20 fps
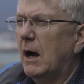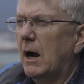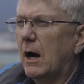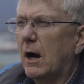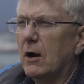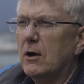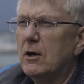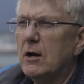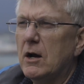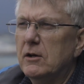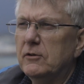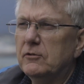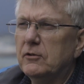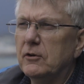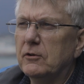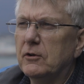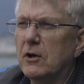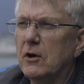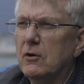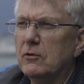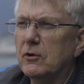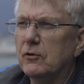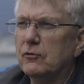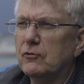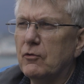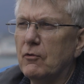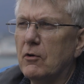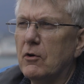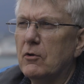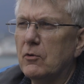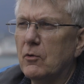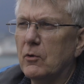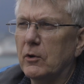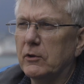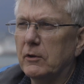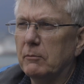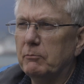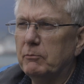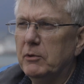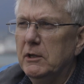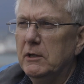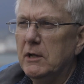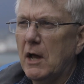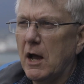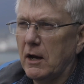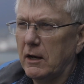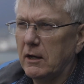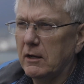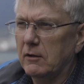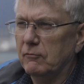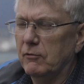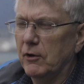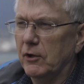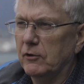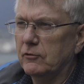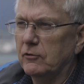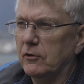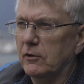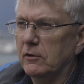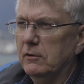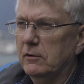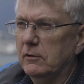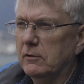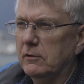our guys are down in Toronto at the PDAC convention.